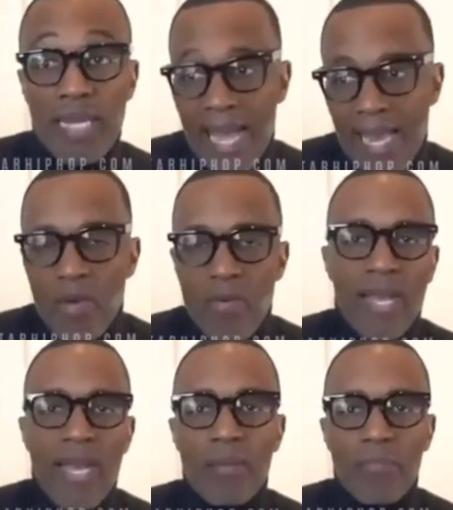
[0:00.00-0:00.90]
I know I
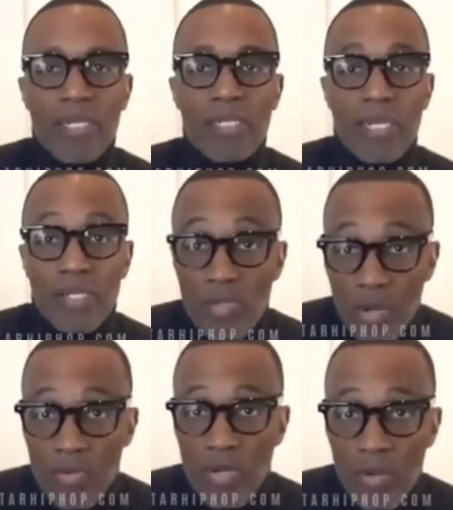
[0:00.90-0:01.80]
got a big dick. You
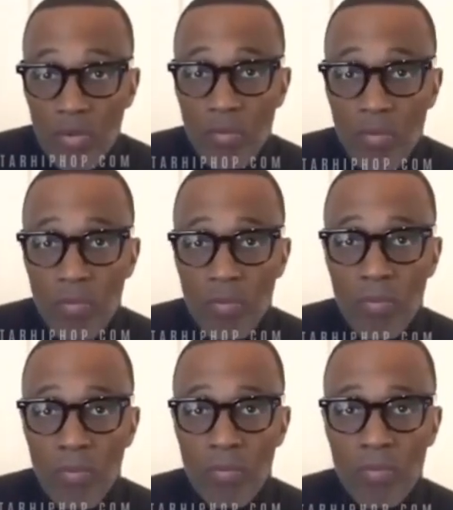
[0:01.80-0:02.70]
don't know?
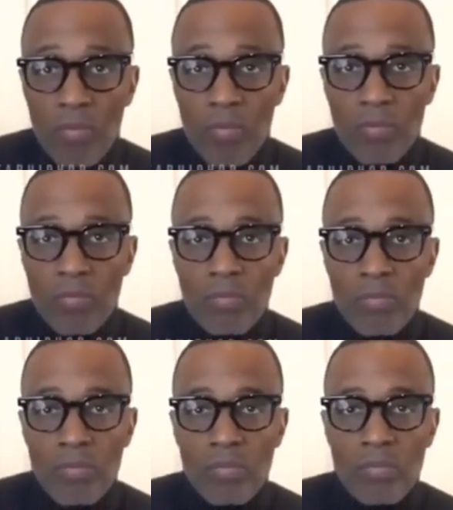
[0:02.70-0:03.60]
I
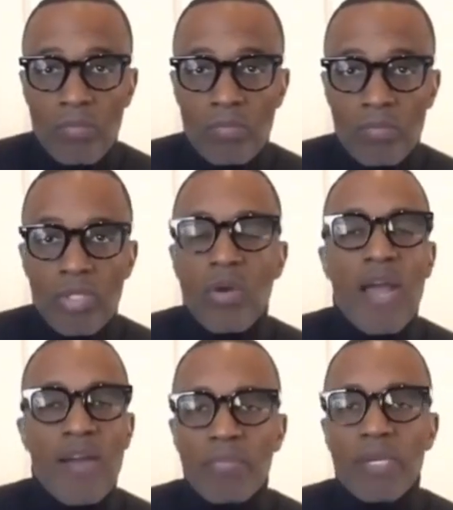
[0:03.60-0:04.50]
mean, you don't
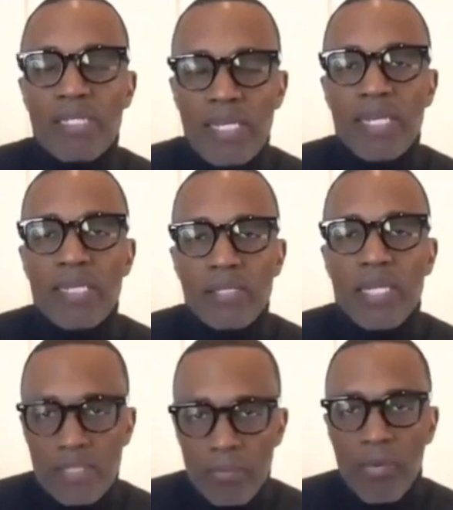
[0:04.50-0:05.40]
have a big dick.
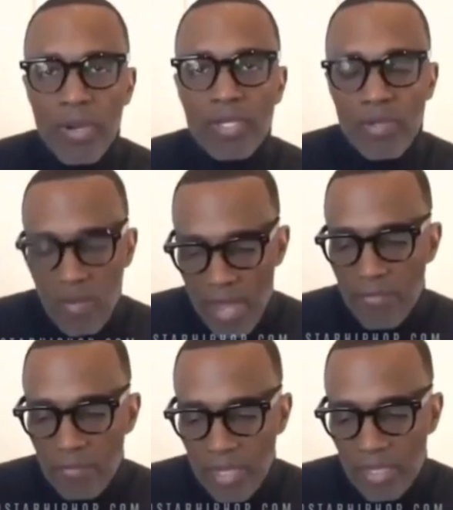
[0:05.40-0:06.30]
That's the point. You don't have a
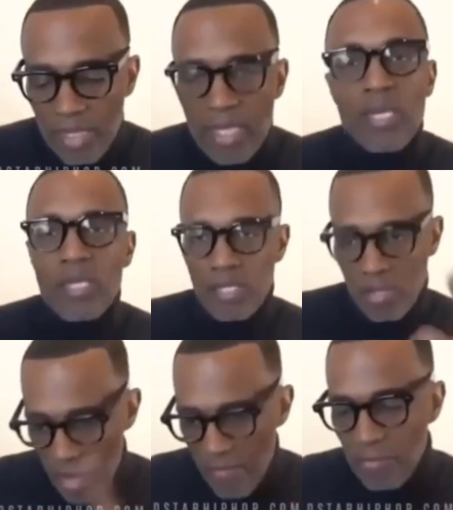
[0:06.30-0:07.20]
big dick. You
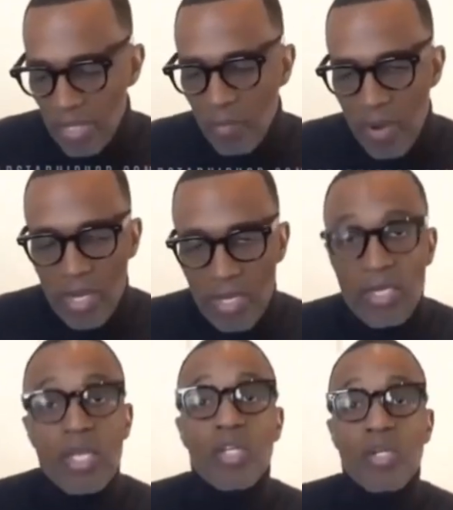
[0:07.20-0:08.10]
don't have a big wallet.
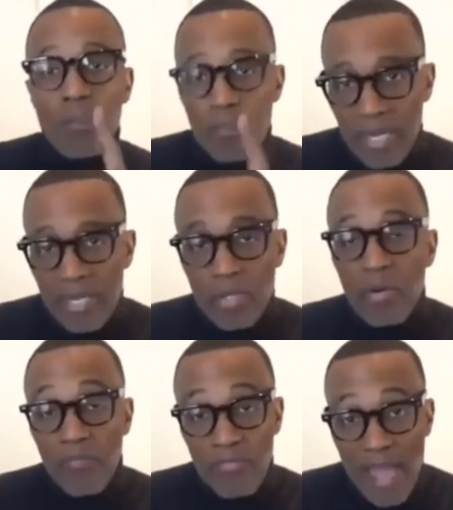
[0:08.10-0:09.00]
You're a big.
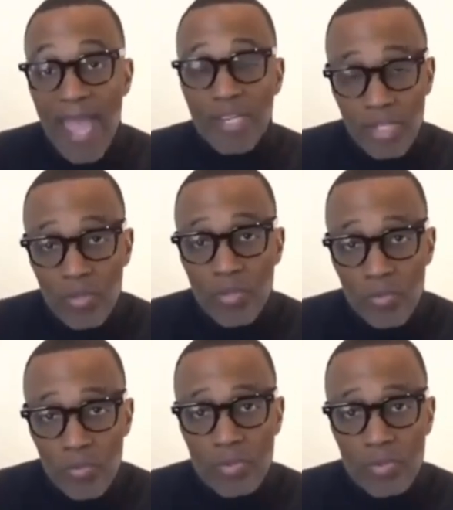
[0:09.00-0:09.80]
You're a fat dude.